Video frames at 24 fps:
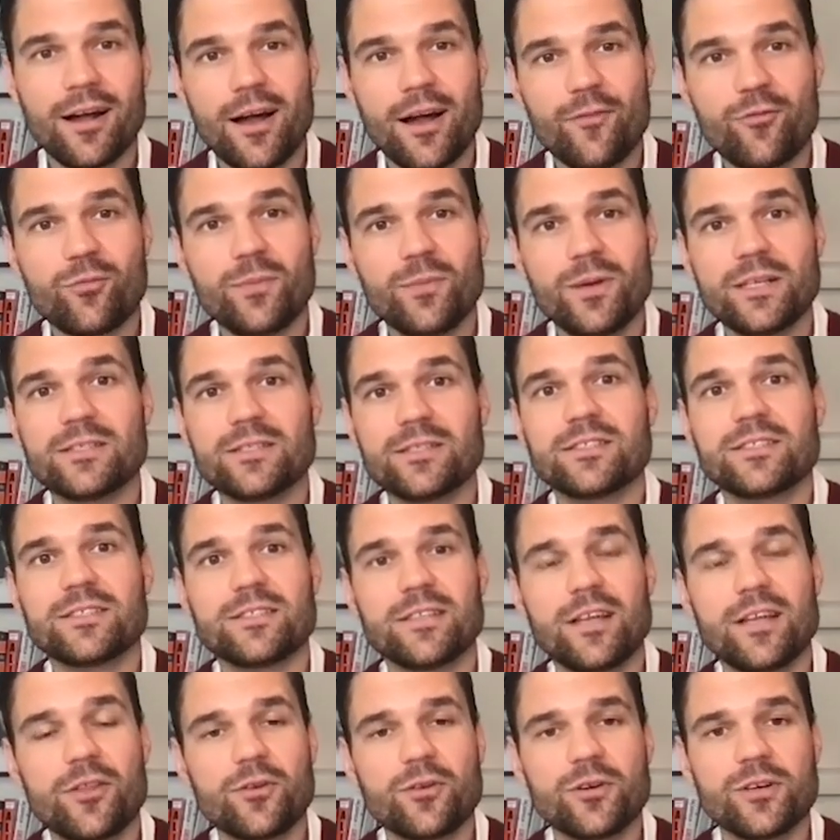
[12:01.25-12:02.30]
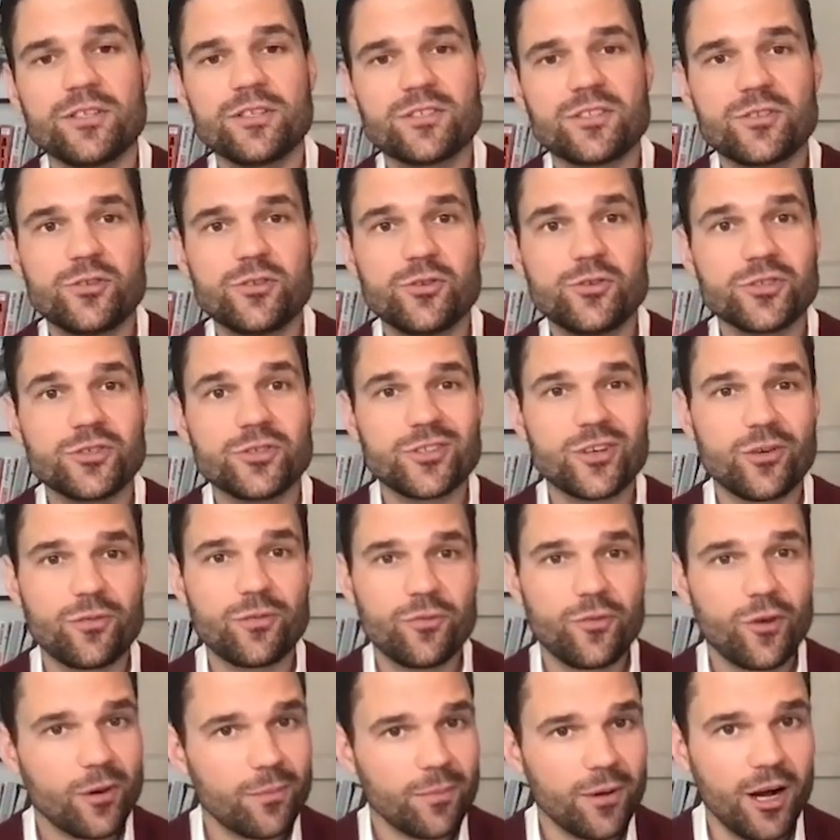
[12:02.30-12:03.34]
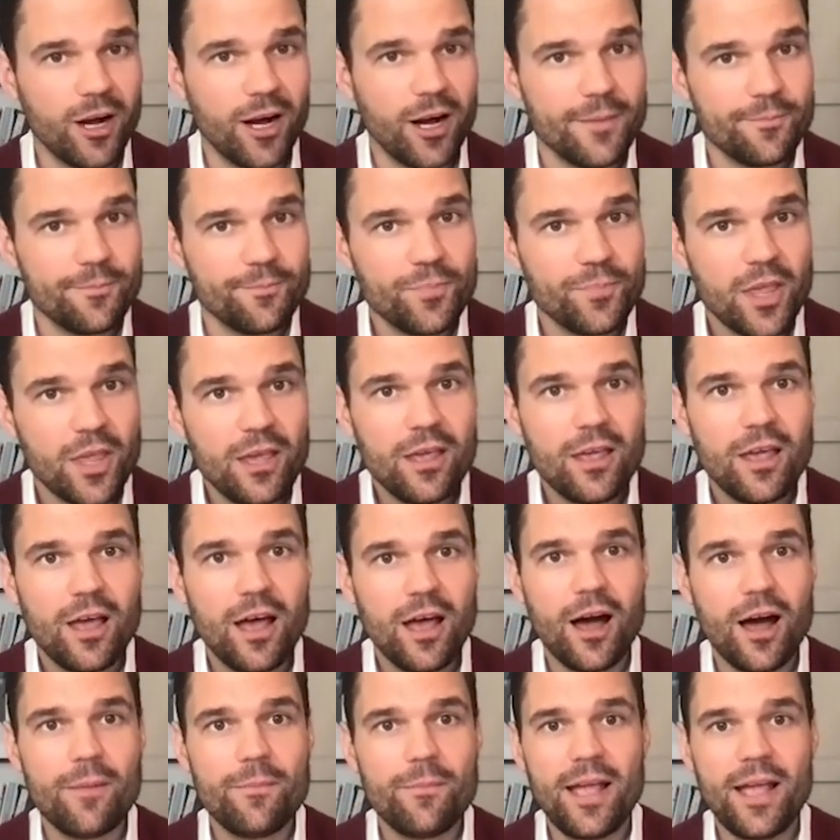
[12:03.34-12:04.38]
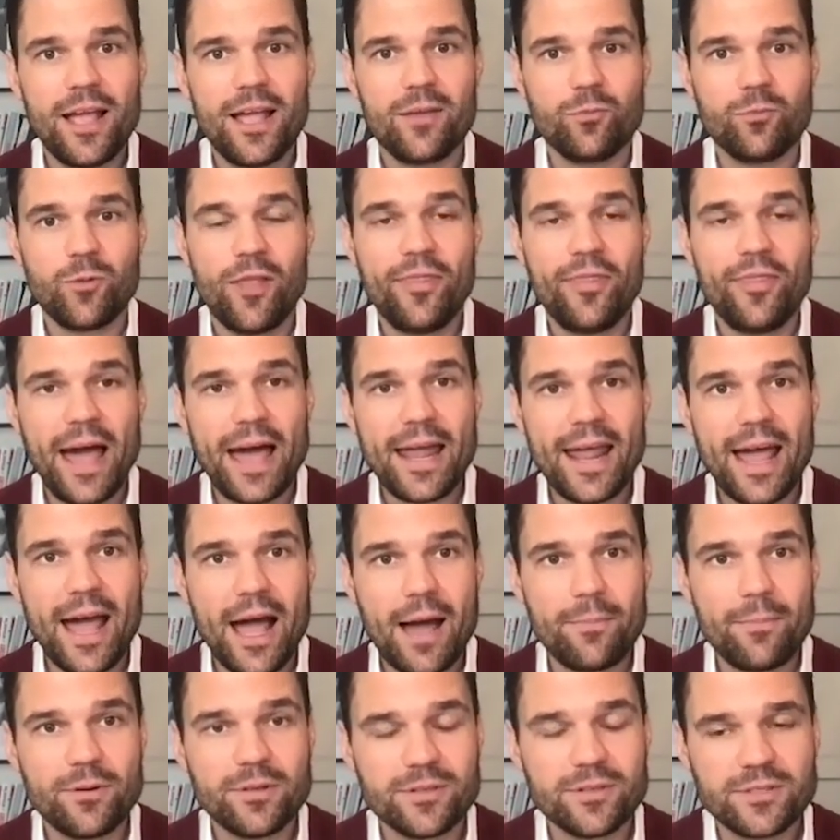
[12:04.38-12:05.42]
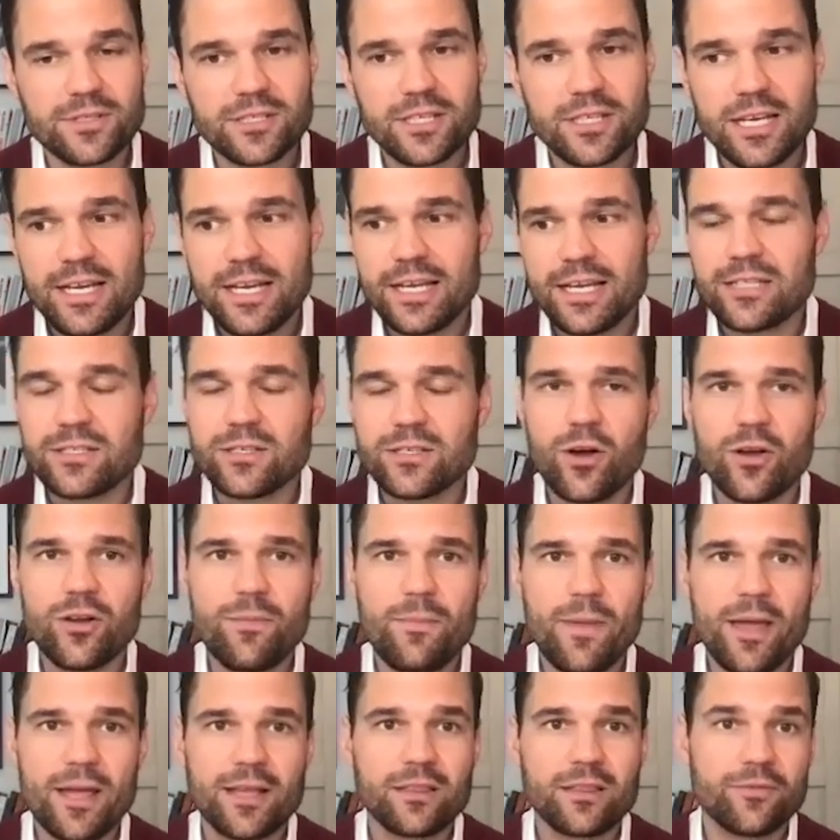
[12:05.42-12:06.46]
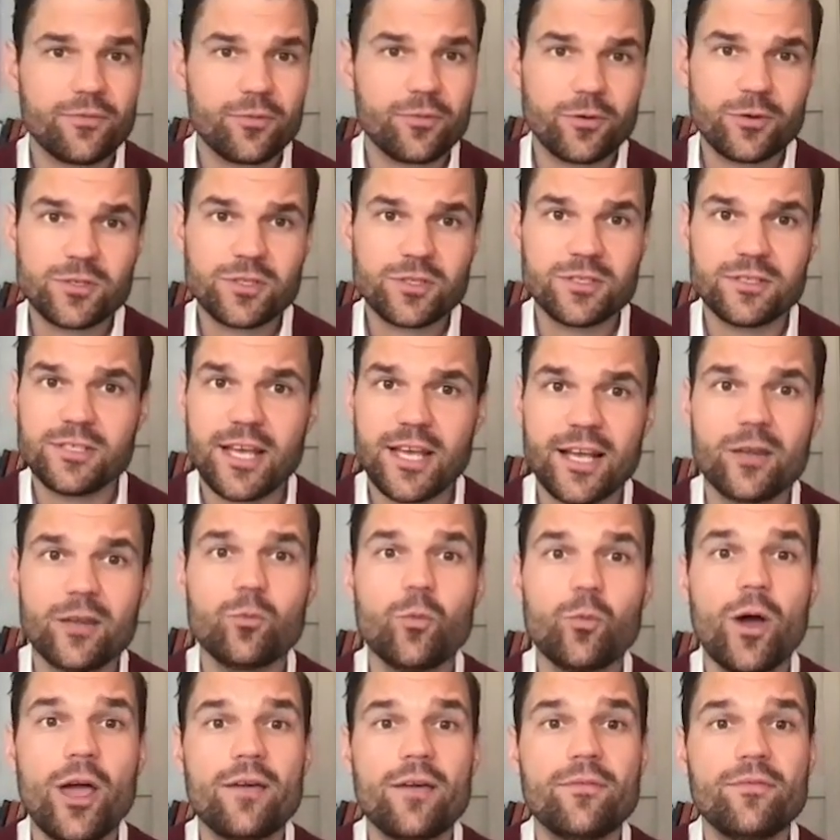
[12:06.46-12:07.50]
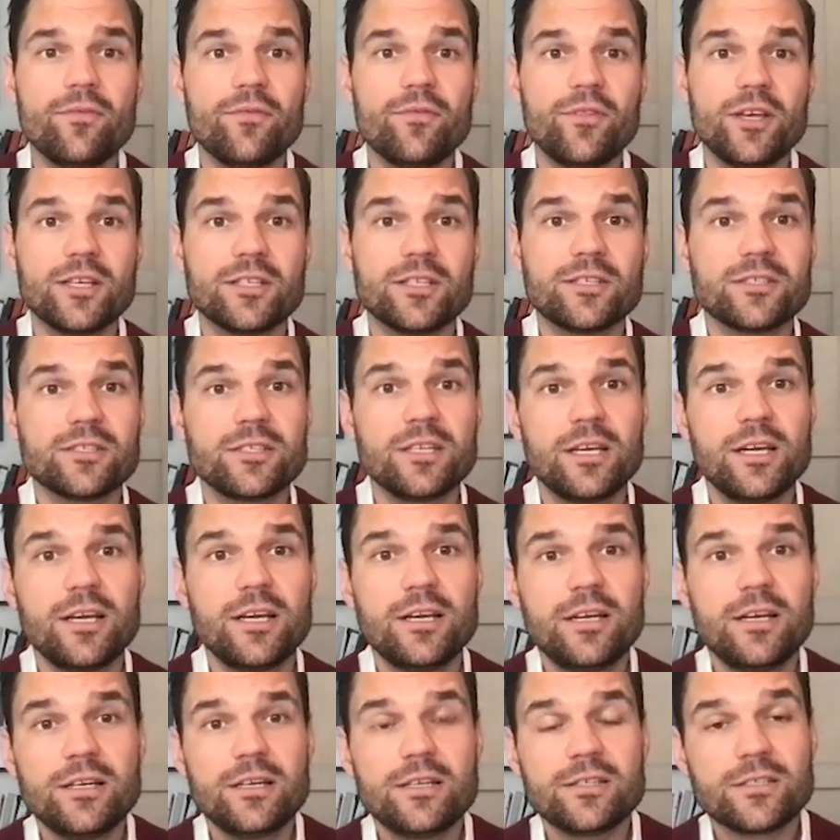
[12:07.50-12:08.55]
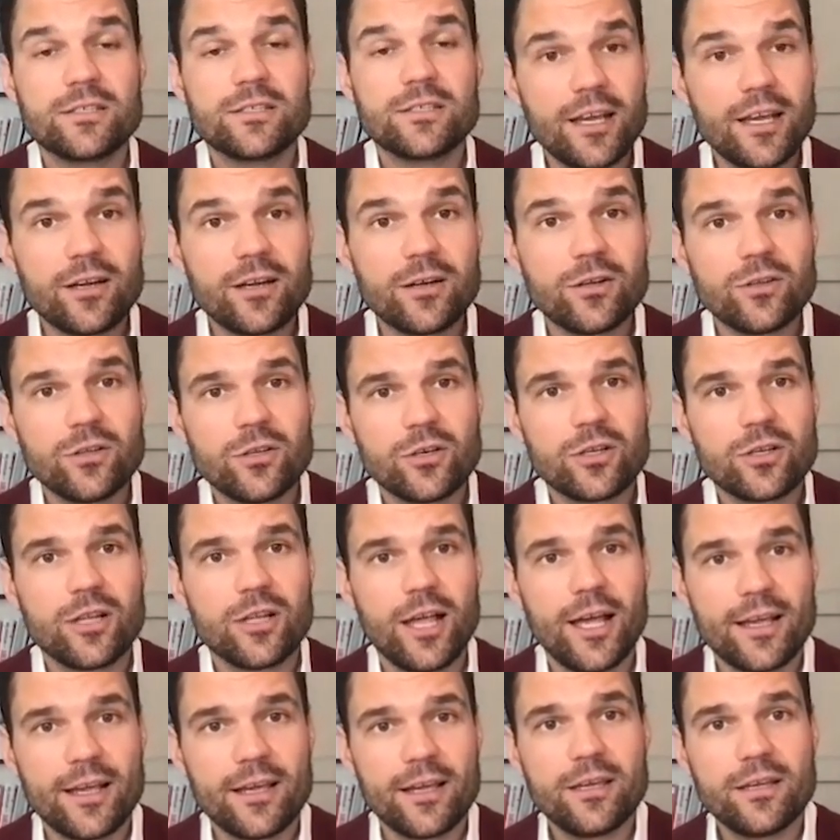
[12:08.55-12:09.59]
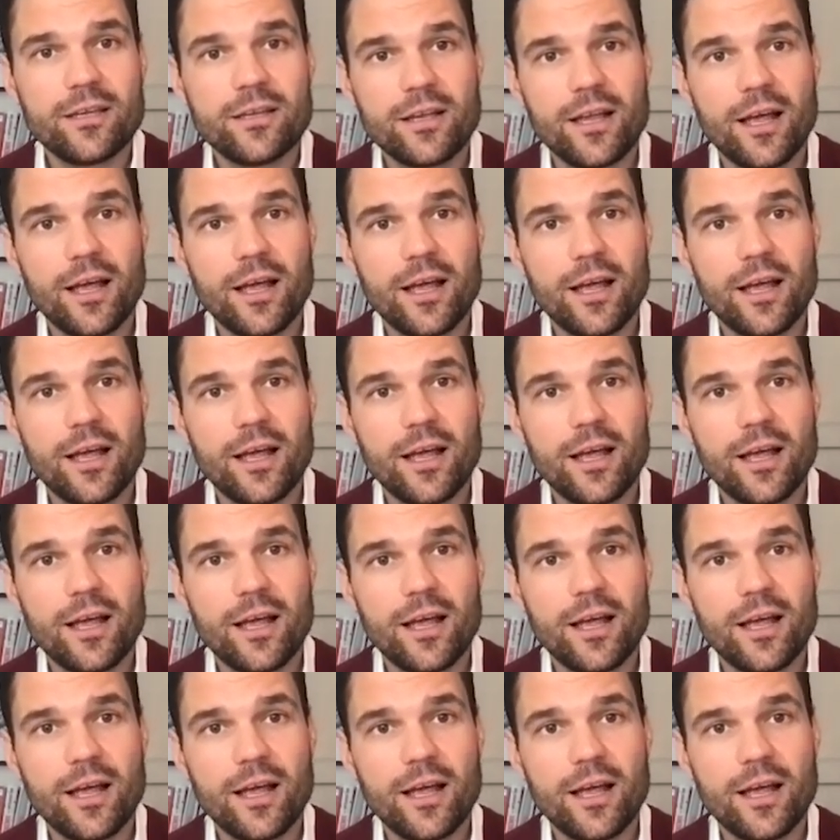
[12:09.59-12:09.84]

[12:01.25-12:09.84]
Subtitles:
governments, and other institutions aren't far behind. And when that happens, it's going to make the first and second wave of this cycle look like